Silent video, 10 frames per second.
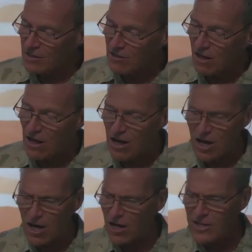
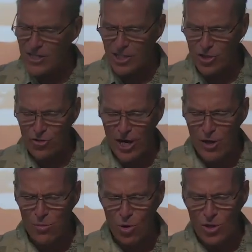uh, these
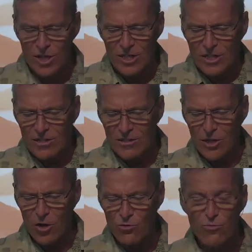incredible, you know,